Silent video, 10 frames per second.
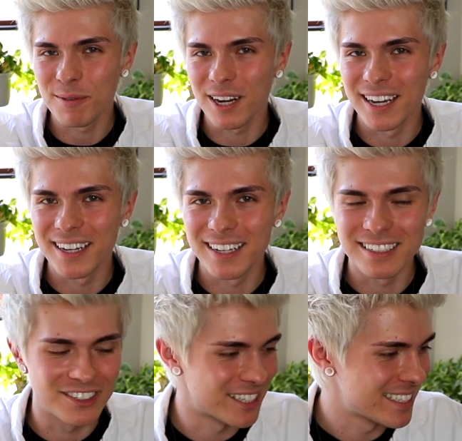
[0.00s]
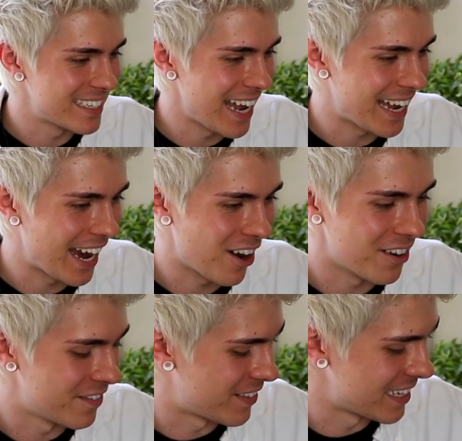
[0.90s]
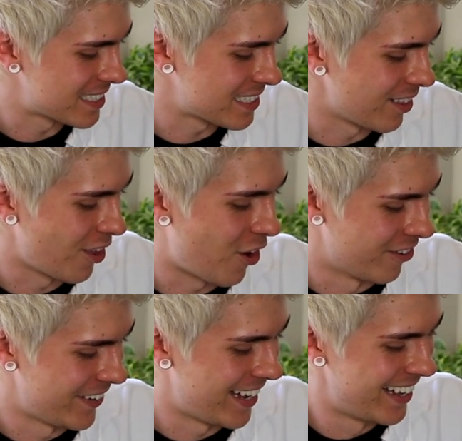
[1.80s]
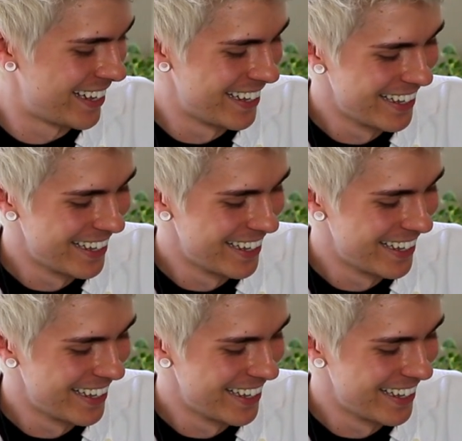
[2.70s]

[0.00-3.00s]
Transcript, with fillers: We're gonna just take care of this larva